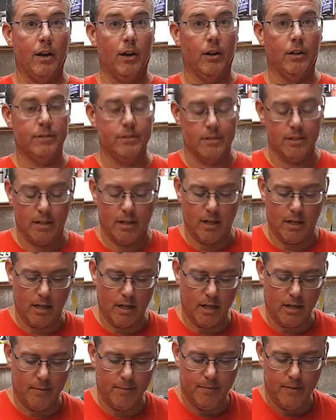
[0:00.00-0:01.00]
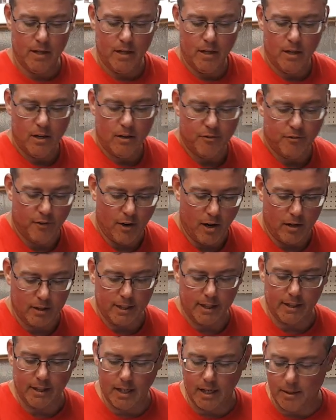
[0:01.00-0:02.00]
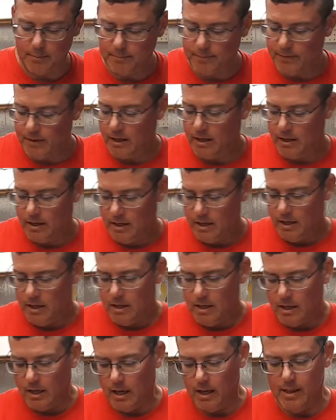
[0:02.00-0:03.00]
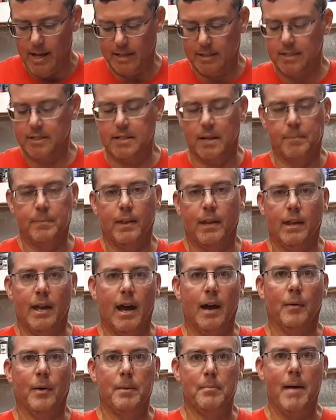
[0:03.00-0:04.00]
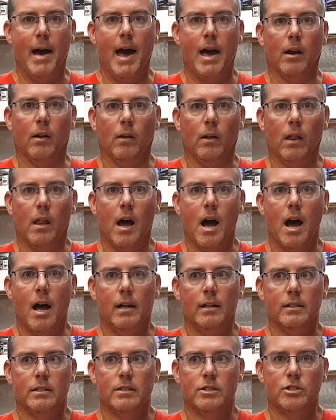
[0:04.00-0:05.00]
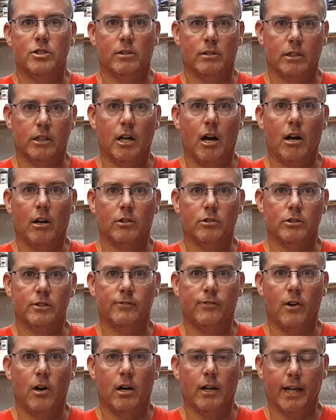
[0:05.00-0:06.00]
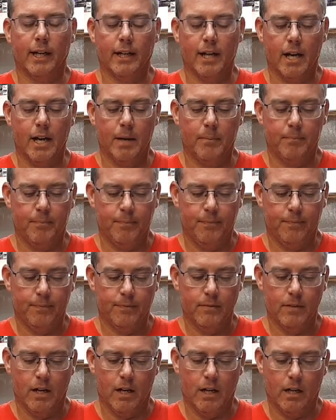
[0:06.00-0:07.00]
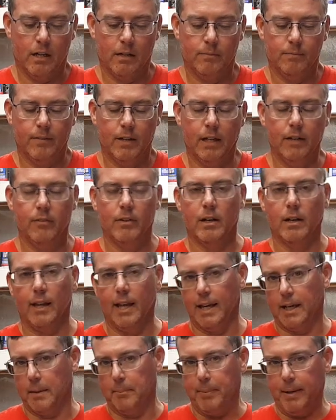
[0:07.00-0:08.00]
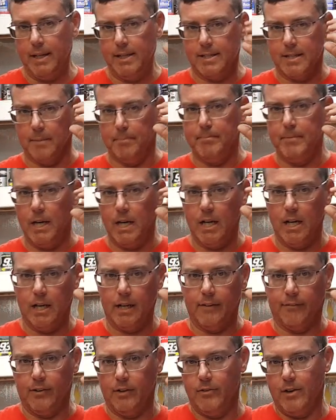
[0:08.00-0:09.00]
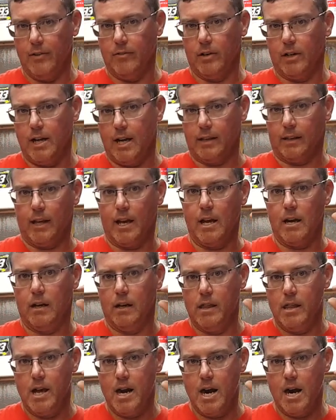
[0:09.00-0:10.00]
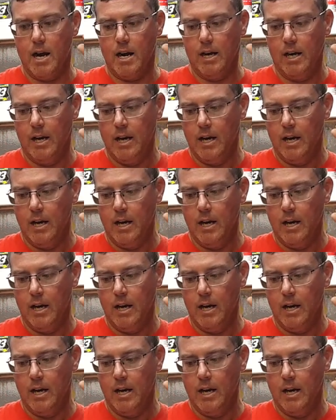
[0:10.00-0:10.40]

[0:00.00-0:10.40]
on fogging up. And that's something that we battle a lot, is your goggles fogging up. Even in like a piece of mud, if you've ever got that on there,